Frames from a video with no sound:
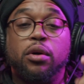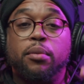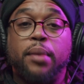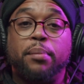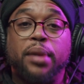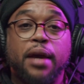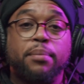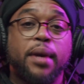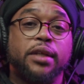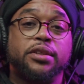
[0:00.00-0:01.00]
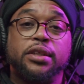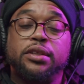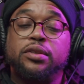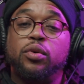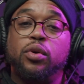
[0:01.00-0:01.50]
on my
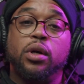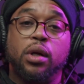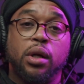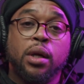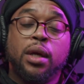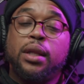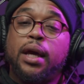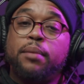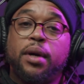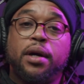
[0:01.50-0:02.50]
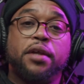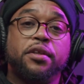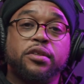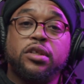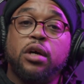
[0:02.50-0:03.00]
Blackmagics or like my other
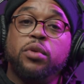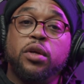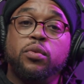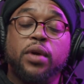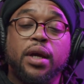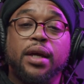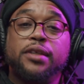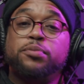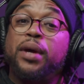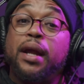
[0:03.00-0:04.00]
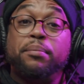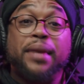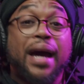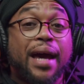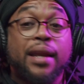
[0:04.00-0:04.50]
Sony rigs, but I'm
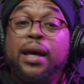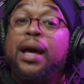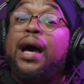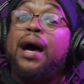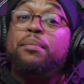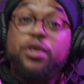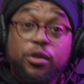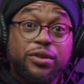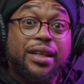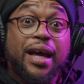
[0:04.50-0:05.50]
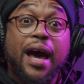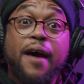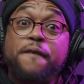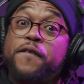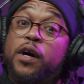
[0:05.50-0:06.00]
not. I'm using the
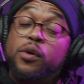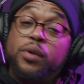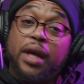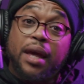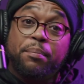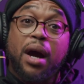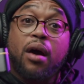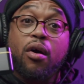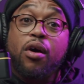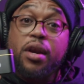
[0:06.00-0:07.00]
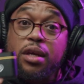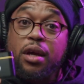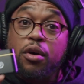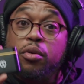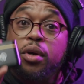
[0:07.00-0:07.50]
iPhone and my
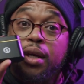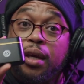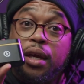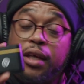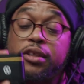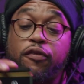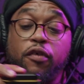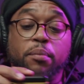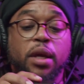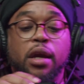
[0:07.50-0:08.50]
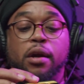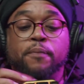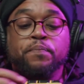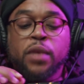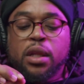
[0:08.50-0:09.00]
audio is from here.
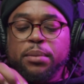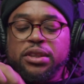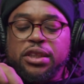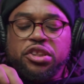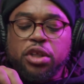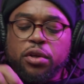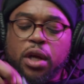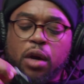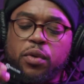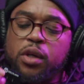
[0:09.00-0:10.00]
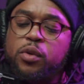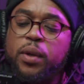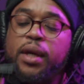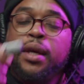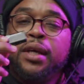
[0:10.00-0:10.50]
Let me just show y'all real
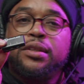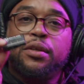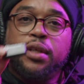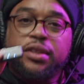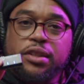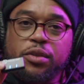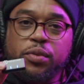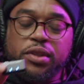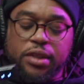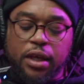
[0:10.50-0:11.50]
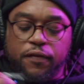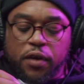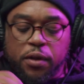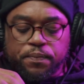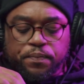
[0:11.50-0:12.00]
quick. So this is the receiver